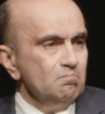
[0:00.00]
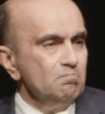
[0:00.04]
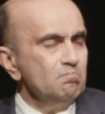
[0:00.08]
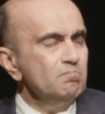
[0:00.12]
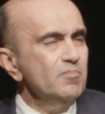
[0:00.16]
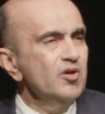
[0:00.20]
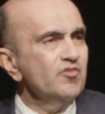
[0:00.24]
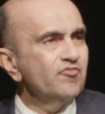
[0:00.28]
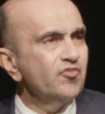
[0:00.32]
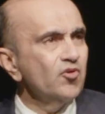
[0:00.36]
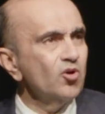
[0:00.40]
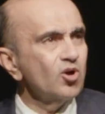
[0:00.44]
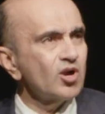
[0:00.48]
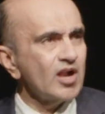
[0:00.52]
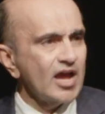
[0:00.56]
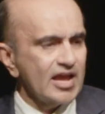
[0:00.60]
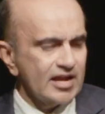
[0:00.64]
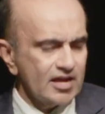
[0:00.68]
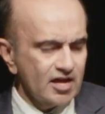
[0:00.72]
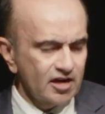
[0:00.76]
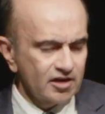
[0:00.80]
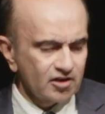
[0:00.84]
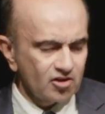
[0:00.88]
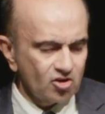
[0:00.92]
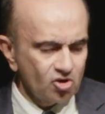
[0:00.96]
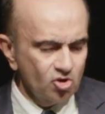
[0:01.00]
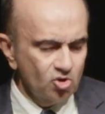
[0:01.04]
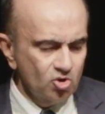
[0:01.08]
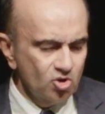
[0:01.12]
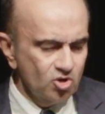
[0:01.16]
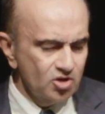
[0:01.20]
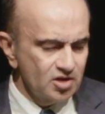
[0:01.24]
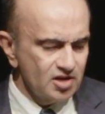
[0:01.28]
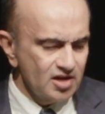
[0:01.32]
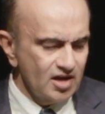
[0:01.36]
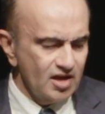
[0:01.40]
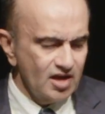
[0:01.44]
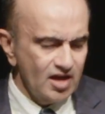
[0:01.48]
Before I
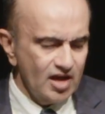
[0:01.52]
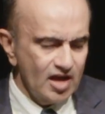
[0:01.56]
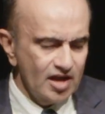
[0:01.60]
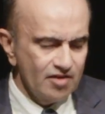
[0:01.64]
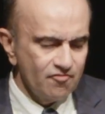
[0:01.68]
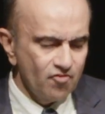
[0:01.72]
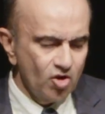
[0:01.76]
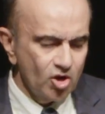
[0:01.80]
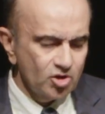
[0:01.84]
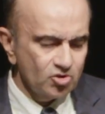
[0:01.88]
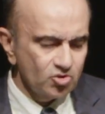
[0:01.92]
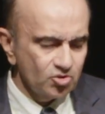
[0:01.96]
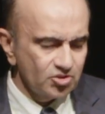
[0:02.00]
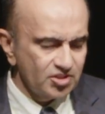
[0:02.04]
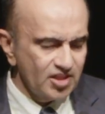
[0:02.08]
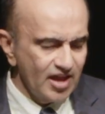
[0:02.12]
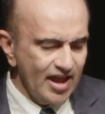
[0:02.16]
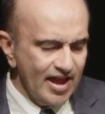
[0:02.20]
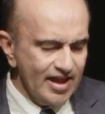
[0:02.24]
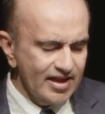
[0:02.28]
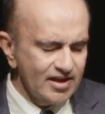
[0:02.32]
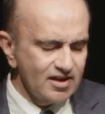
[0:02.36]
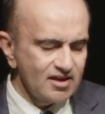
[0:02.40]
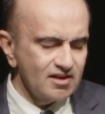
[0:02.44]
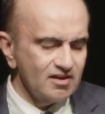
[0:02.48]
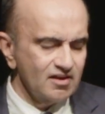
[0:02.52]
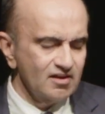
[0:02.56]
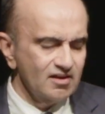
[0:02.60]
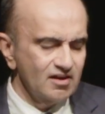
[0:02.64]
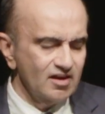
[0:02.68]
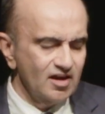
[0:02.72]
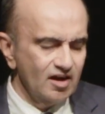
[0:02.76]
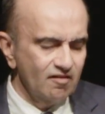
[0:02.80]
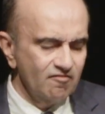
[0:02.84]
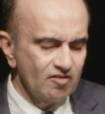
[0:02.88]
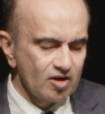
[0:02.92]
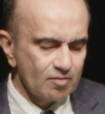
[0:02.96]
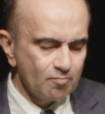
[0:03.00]
conclude, I want to thank
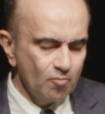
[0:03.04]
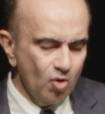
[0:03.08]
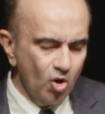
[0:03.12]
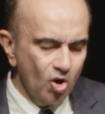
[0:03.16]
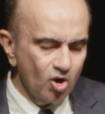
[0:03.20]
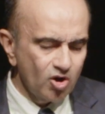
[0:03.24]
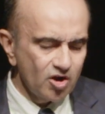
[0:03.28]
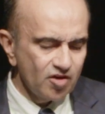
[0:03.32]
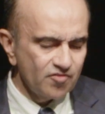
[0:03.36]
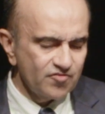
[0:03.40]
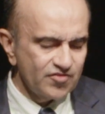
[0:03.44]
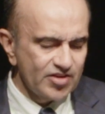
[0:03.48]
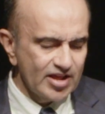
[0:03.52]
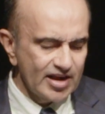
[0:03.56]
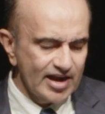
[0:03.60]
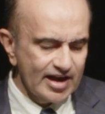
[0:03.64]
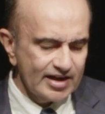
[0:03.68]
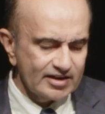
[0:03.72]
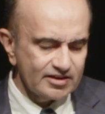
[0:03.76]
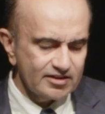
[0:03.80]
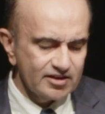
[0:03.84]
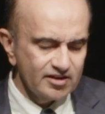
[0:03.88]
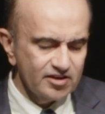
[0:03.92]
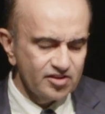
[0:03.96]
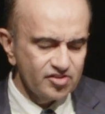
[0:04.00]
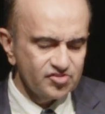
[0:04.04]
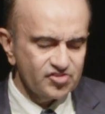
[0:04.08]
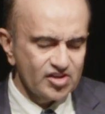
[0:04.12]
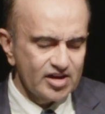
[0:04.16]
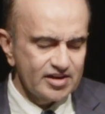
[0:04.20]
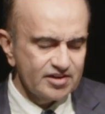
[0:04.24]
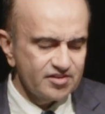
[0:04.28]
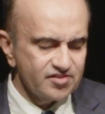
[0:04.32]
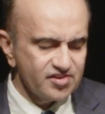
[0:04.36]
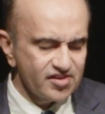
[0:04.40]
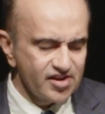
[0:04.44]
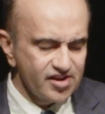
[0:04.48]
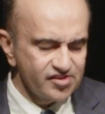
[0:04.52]
our board of directors
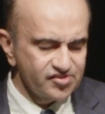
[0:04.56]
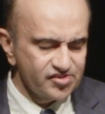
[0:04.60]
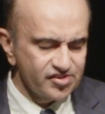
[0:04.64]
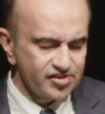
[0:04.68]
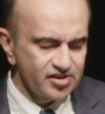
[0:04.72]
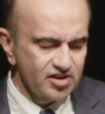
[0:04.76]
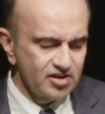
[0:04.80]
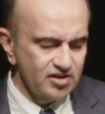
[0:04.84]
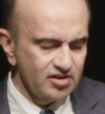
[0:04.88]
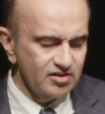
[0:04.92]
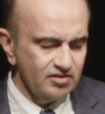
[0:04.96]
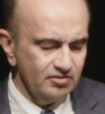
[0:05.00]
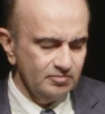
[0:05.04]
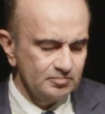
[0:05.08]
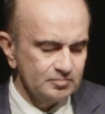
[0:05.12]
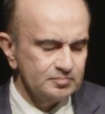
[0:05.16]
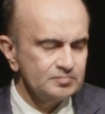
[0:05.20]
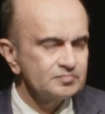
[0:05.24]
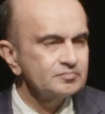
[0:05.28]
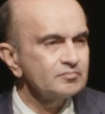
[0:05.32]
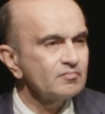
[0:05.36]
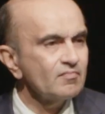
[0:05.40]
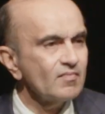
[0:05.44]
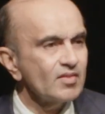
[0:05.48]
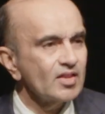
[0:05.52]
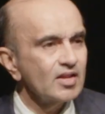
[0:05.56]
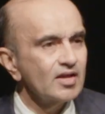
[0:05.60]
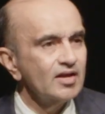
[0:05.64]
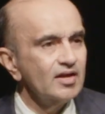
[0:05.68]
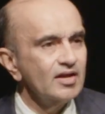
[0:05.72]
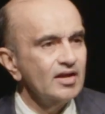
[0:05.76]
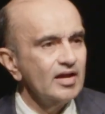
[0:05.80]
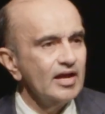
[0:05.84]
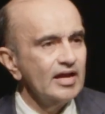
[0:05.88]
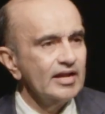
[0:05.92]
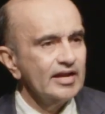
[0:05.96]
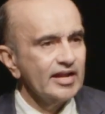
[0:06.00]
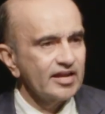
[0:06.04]
and treasurer,
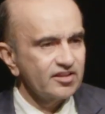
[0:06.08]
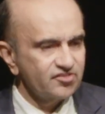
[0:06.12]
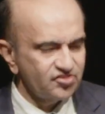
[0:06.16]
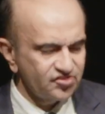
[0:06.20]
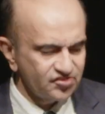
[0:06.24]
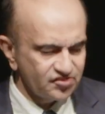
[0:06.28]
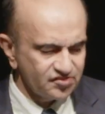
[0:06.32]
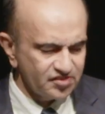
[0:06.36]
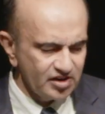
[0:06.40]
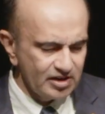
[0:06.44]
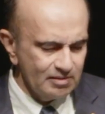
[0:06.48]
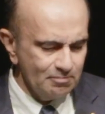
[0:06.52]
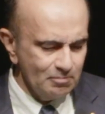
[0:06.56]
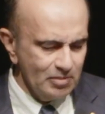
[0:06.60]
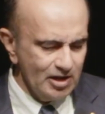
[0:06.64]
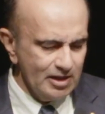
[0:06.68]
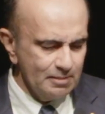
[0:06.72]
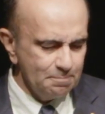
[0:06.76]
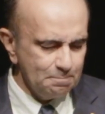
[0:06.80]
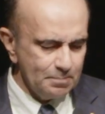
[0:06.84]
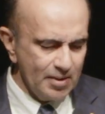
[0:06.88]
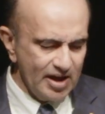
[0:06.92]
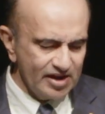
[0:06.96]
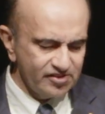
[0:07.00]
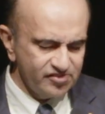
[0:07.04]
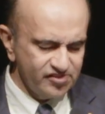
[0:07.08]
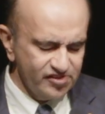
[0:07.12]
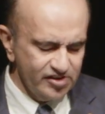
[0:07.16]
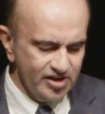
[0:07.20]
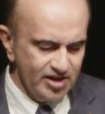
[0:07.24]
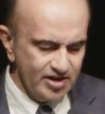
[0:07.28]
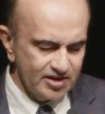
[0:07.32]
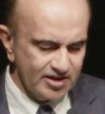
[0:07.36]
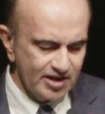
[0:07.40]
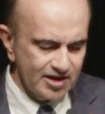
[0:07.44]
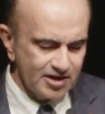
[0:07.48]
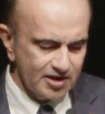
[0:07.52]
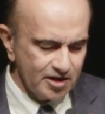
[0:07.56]
an extremely
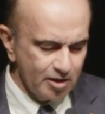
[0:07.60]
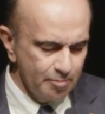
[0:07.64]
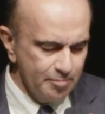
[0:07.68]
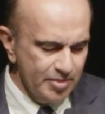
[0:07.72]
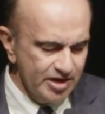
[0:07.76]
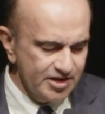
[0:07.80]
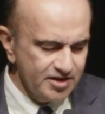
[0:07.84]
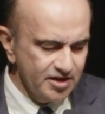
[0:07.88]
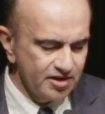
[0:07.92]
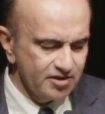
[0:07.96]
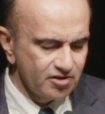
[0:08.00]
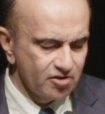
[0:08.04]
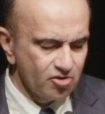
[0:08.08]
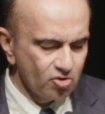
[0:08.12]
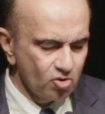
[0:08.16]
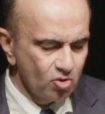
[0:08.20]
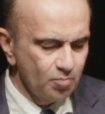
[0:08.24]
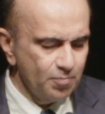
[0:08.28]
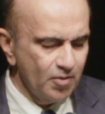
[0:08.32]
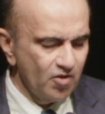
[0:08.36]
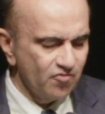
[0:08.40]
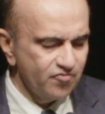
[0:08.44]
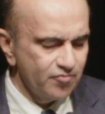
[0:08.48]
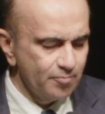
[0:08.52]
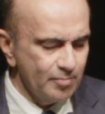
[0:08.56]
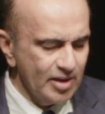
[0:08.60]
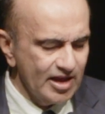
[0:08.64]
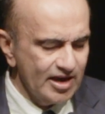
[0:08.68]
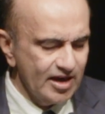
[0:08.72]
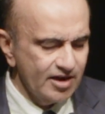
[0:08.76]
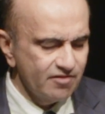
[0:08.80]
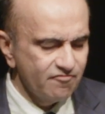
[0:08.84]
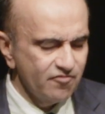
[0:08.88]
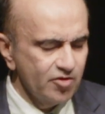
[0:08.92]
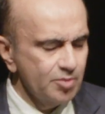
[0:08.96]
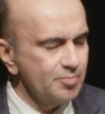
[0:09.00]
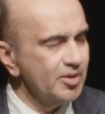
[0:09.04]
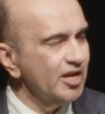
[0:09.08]
passionate and committed group of men
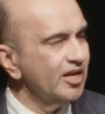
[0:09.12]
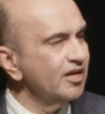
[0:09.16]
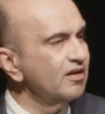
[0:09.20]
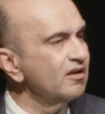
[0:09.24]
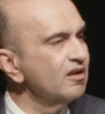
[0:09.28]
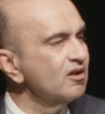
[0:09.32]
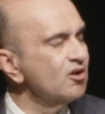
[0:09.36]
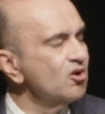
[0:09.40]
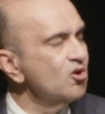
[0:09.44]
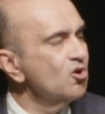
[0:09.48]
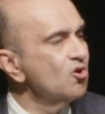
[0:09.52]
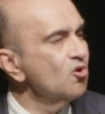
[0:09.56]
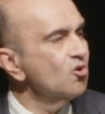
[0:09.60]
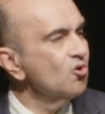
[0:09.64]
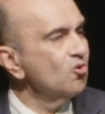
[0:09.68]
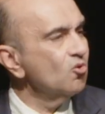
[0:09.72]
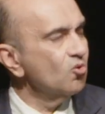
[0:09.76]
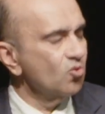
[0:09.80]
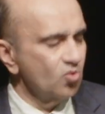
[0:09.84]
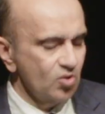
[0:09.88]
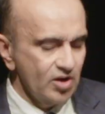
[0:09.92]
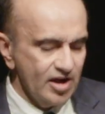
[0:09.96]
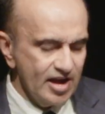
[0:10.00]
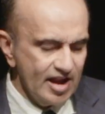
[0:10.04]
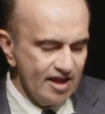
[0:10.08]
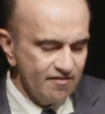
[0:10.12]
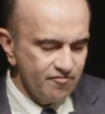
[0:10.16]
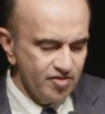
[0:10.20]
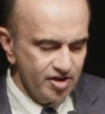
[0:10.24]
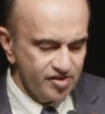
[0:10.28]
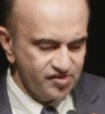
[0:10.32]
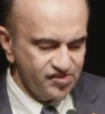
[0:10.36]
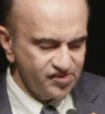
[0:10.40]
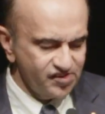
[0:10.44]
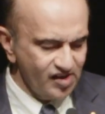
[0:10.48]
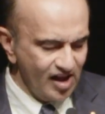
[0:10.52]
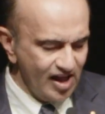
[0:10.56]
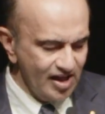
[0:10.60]
and women who never
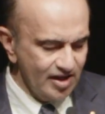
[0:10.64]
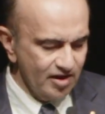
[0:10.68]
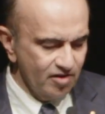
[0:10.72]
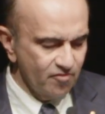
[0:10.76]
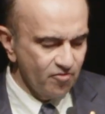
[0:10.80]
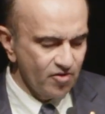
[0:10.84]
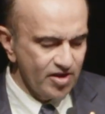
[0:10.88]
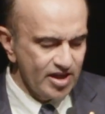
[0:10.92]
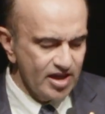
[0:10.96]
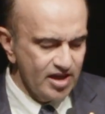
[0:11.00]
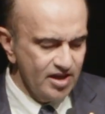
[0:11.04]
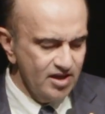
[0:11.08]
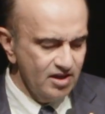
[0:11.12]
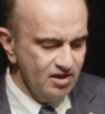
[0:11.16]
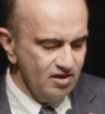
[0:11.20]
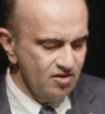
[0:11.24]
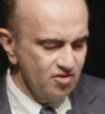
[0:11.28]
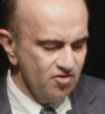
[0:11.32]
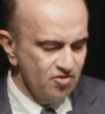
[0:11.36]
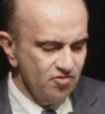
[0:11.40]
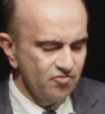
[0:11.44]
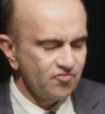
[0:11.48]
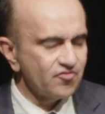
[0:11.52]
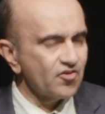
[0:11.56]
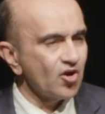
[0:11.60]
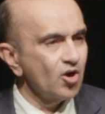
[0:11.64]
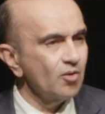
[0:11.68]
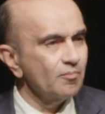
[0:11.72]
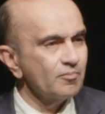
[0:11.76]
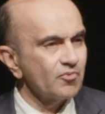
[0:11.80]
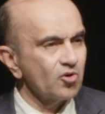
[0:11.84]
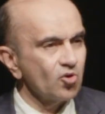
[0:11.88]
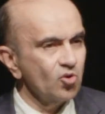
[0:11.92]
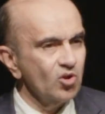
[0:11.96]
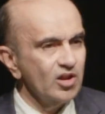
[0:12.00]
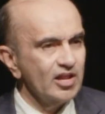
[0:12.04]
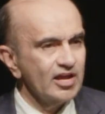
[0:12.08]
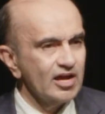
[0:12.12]
shy away from
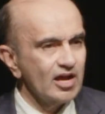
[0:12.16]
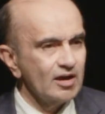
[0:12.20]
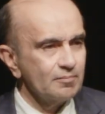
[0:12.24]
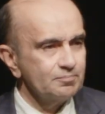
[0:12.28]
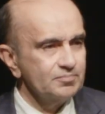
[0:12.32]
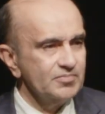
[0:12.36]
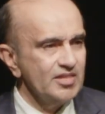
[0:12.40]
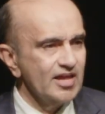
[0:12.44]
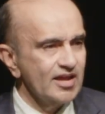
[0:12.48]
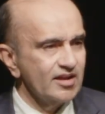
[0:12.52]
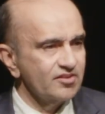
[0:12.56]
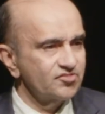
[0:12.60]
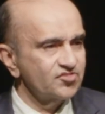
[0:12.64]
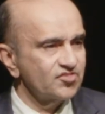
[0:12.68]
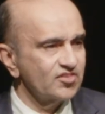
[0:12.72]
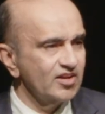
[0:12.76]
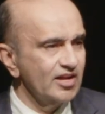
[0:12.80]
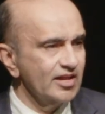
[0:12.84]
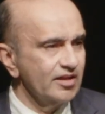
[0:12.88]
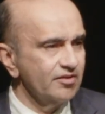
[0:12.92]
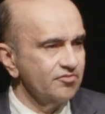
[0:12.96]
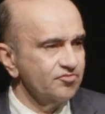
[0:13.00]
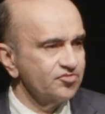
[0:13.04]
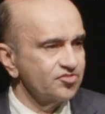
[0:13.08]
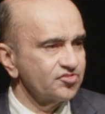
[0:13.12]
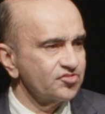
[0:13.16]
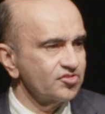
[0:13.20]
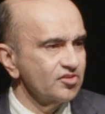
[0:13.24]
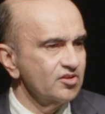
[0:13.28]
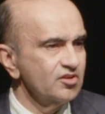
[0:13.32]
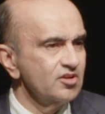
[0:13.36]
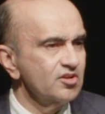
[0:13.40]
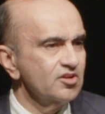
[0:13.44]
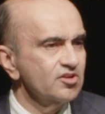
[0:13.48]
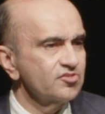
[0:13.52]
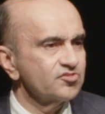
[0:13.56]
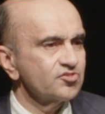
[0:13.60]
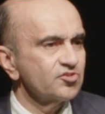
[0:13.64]
rolling up their sleeves.
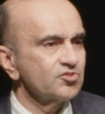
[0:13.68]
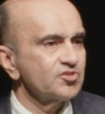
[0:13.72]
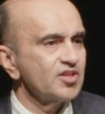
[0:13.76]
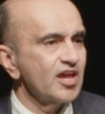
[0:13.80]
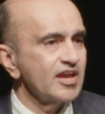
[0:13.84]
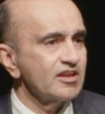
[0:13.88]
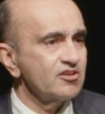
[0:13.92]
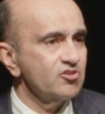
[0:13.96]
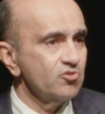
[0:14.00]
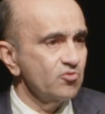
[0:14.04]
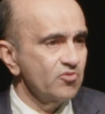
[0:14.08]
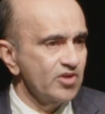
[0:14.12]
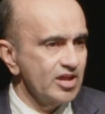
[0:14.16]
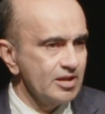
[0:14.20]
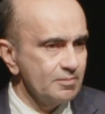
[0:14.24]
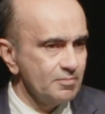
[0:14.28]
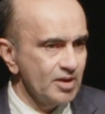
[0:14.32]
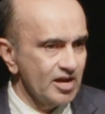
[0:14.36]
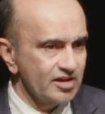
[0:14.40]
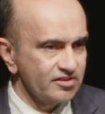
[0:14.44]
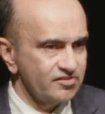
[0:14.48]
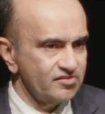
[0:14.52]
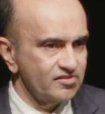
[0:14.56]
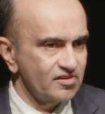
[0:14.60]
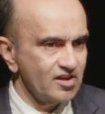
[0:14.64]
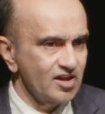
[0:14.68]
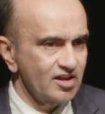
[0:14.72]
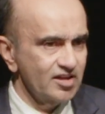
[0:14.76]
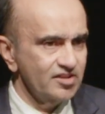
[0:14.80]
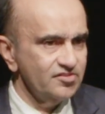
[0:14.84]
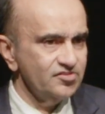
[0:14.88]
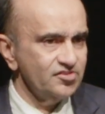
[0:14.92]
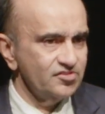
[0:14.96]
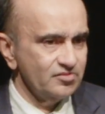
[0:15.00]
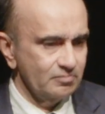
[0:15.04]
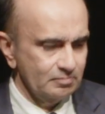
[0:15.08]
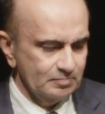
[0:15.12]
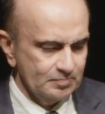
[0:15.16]
So thank you very much,
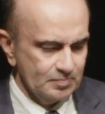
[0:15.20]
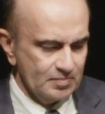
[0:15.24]
guys.